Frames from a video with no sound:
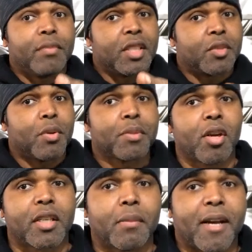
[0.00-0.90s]
This is what I'm
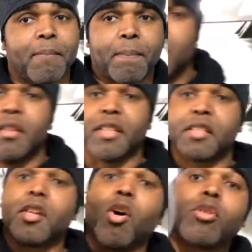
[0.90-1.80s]
talking about. This
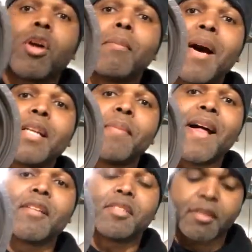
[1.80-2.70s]
is the old harmonic
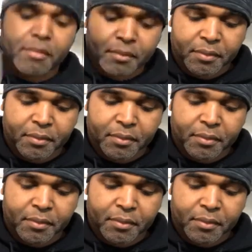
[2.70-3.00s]
balancer.